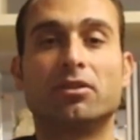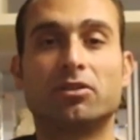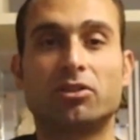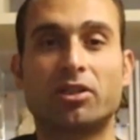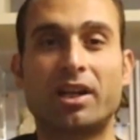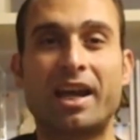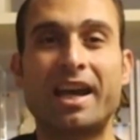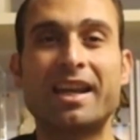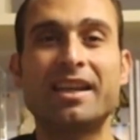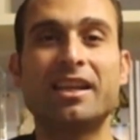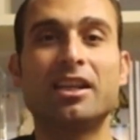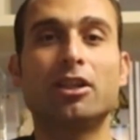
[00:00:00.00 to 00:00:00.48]

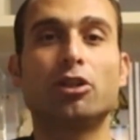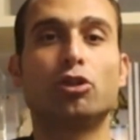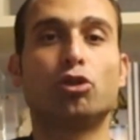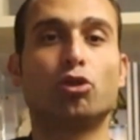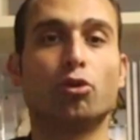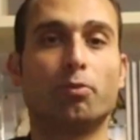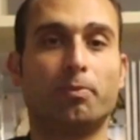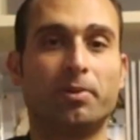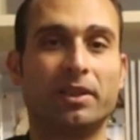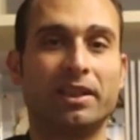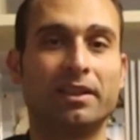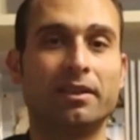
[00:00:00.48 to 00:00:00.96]
trying
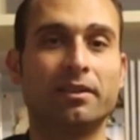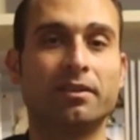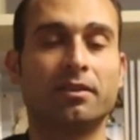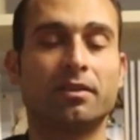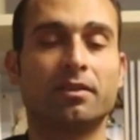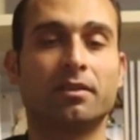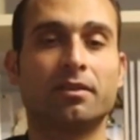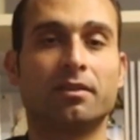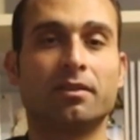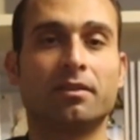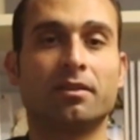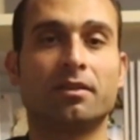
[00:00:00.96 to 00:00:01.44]
to build
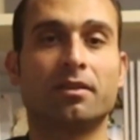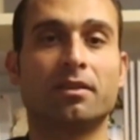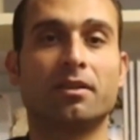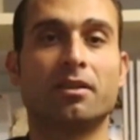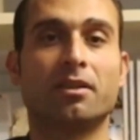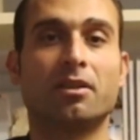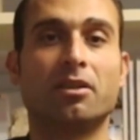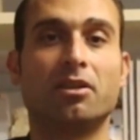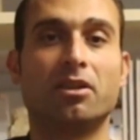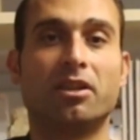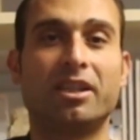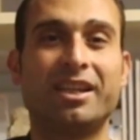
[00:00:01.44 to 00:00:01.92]

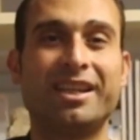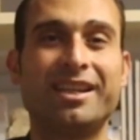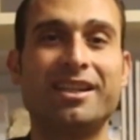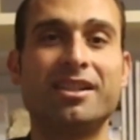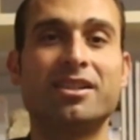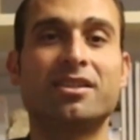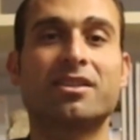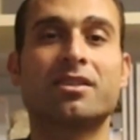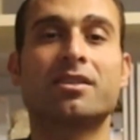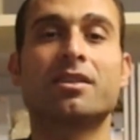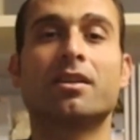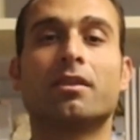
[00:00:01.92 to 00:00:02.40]

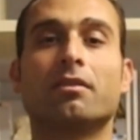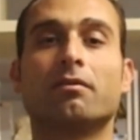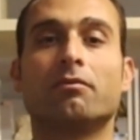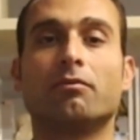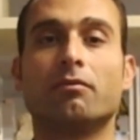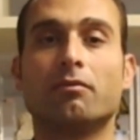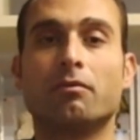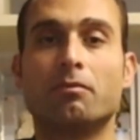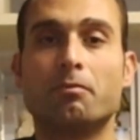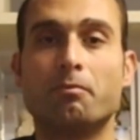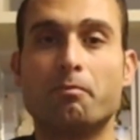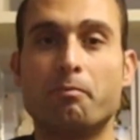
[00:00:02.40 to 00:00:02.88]
these
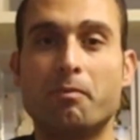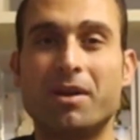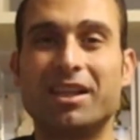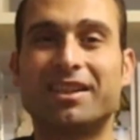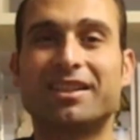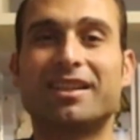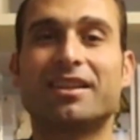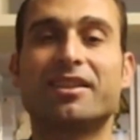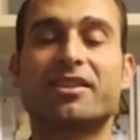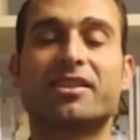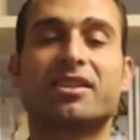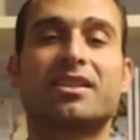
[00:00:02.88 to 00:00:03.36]

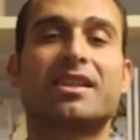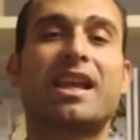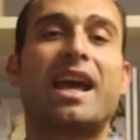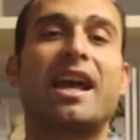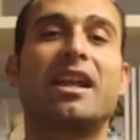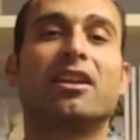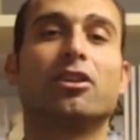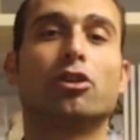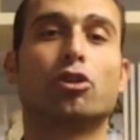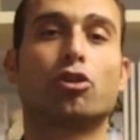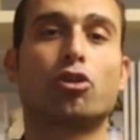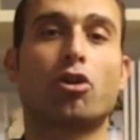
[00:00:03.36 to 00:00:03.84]
metal
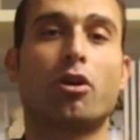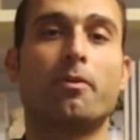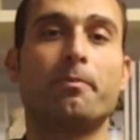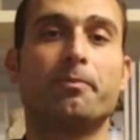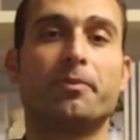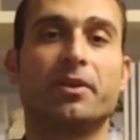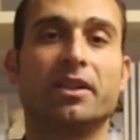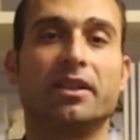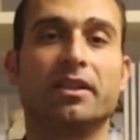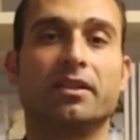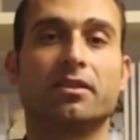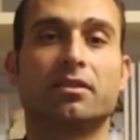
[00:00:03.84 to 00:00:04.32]
stand
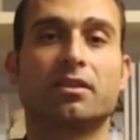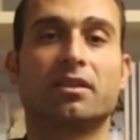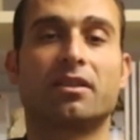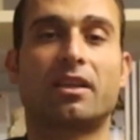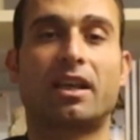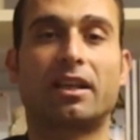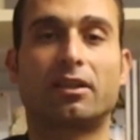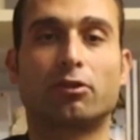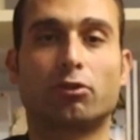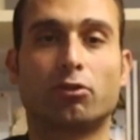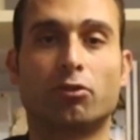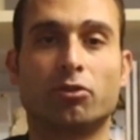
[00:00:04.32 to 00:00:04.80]
companies
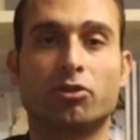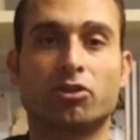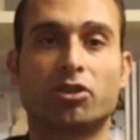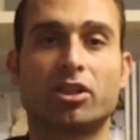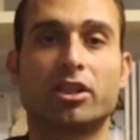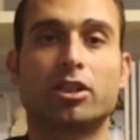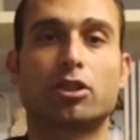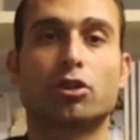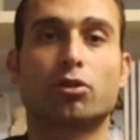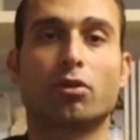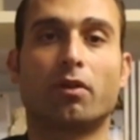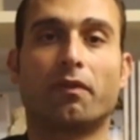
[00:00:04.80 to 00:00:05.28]
that
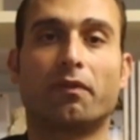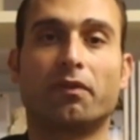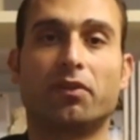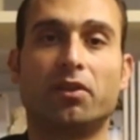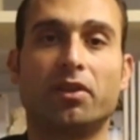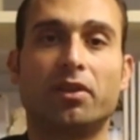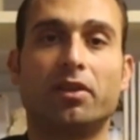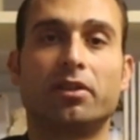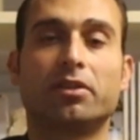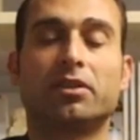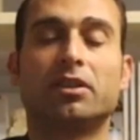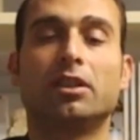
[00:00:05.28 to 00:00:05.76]
consist of
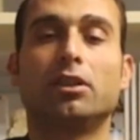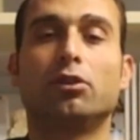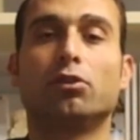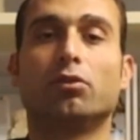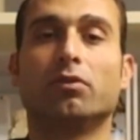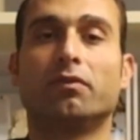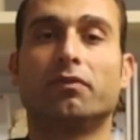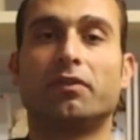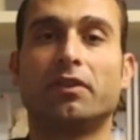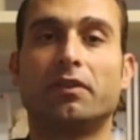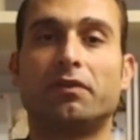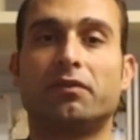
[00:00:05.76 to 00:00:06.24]
30
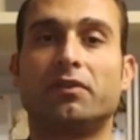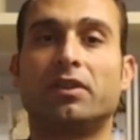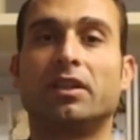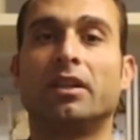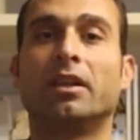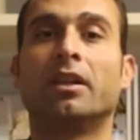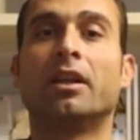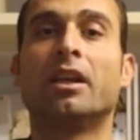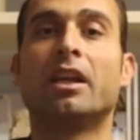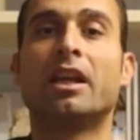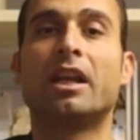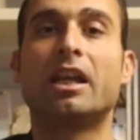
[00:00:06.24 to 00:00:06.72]
to
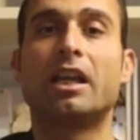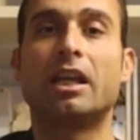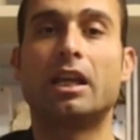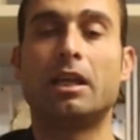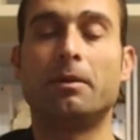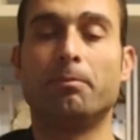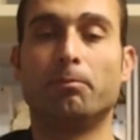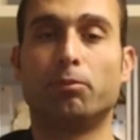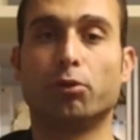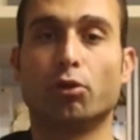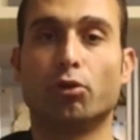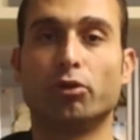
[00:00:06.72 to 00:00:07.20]
50
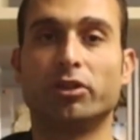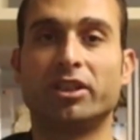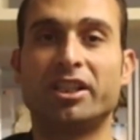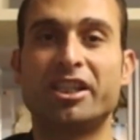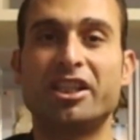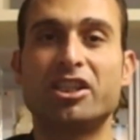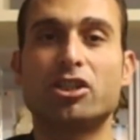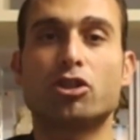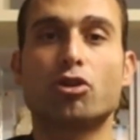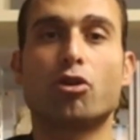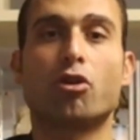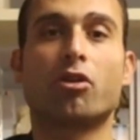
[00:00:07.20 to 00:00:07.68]

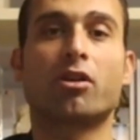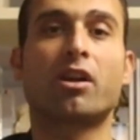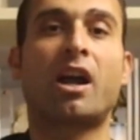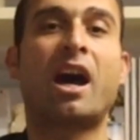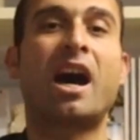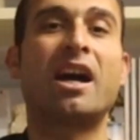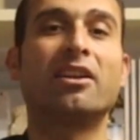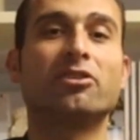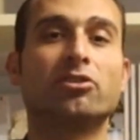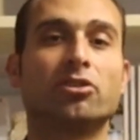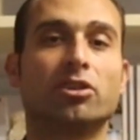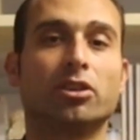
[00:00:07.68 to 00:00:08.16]
employees or
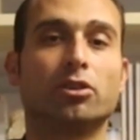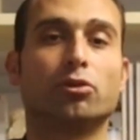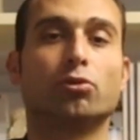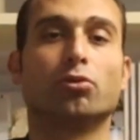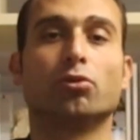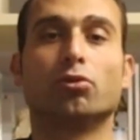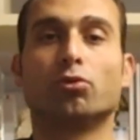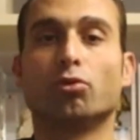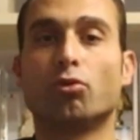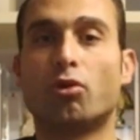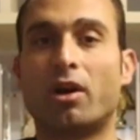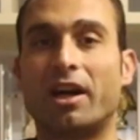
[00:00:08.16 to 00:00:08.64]
100
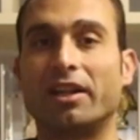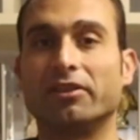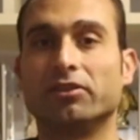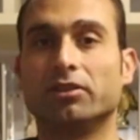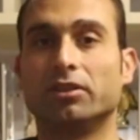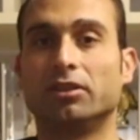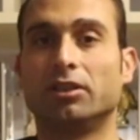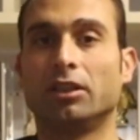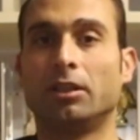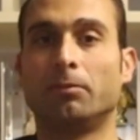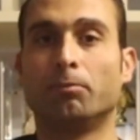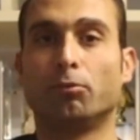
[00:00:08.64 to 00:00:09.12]
to
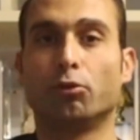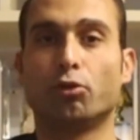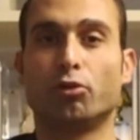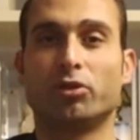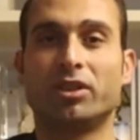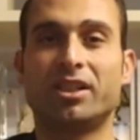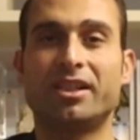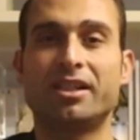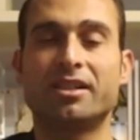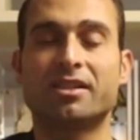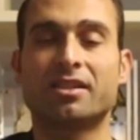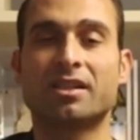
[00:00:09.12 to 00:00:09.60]
200
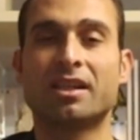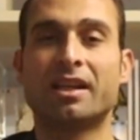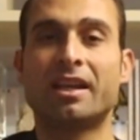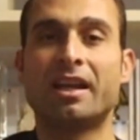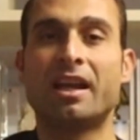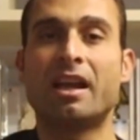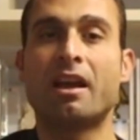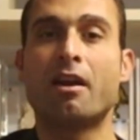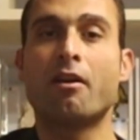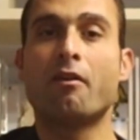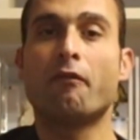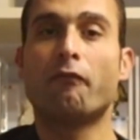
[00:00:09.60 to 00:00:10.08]
employees,
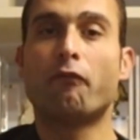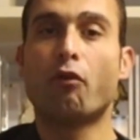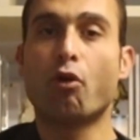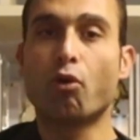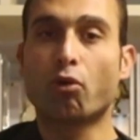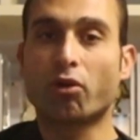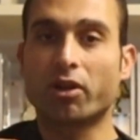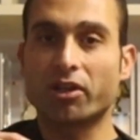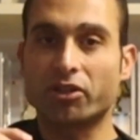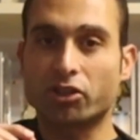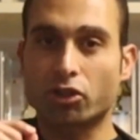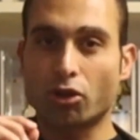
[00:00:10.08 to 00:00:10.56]

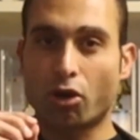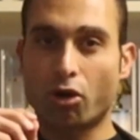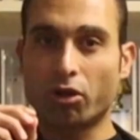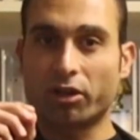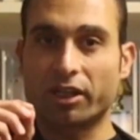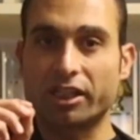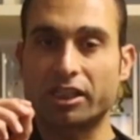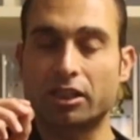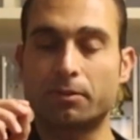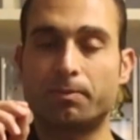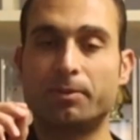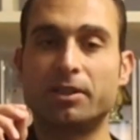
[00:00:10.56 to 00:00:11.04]
focus
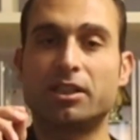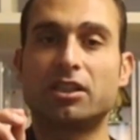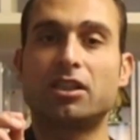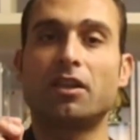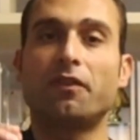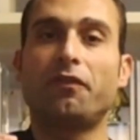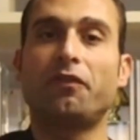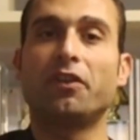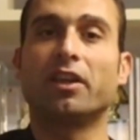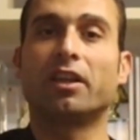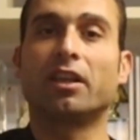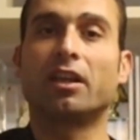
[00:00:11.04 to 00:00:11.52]
on a
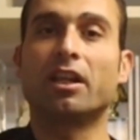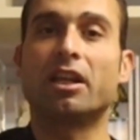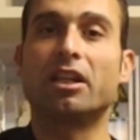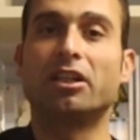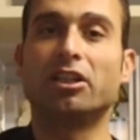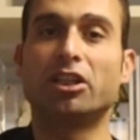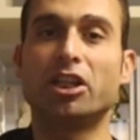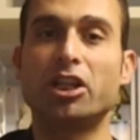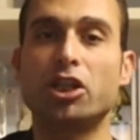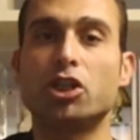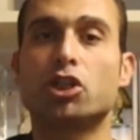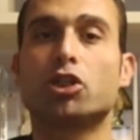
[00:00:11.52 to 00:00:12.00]
specific
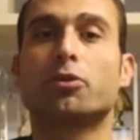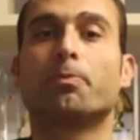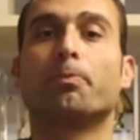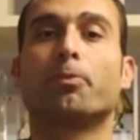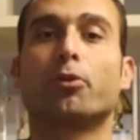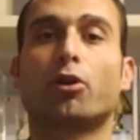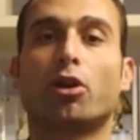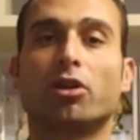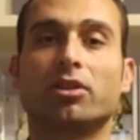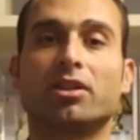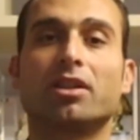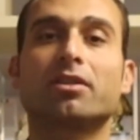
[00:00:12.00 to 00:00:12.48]
niche
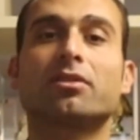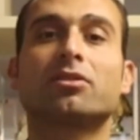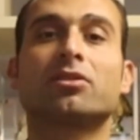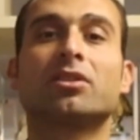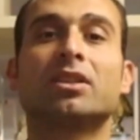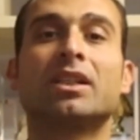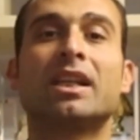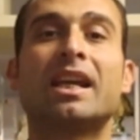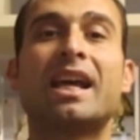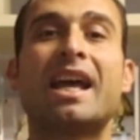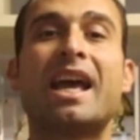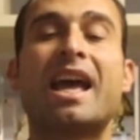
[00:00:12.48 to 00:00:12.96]
product
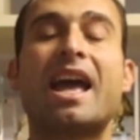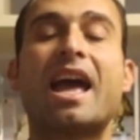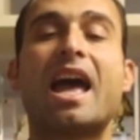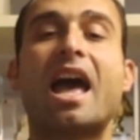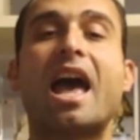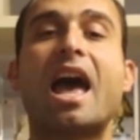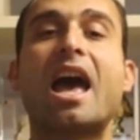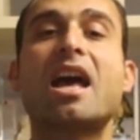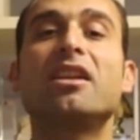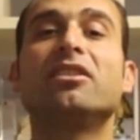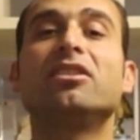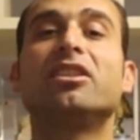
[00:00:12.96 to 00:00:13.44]

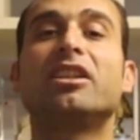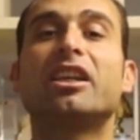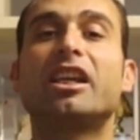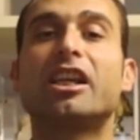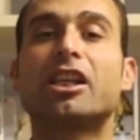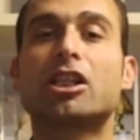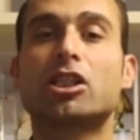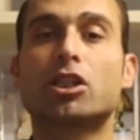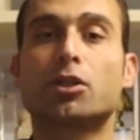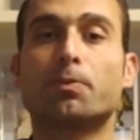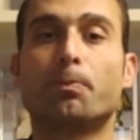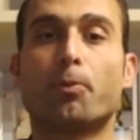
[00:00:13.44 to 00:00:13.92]
and
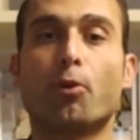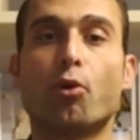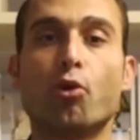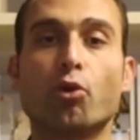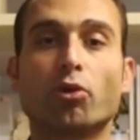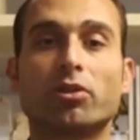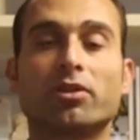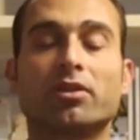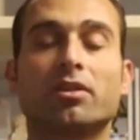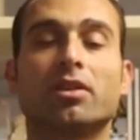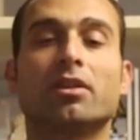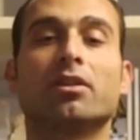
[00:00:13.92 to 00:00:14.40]

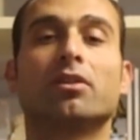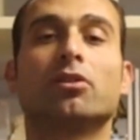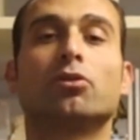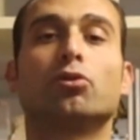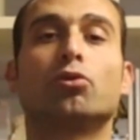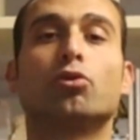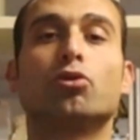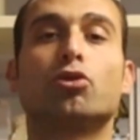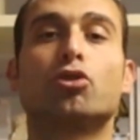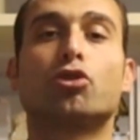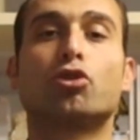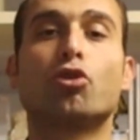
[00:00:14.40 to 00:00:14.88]
export
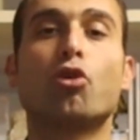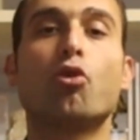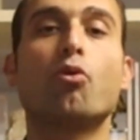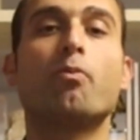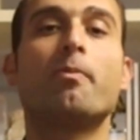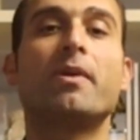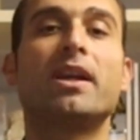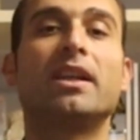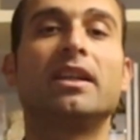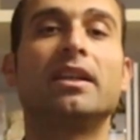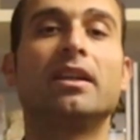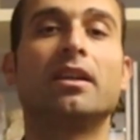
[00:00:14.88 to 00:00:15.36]
to so
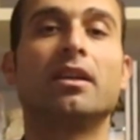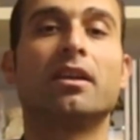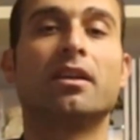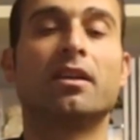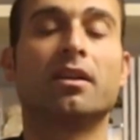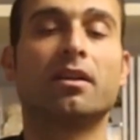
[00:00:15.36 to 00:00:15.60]
many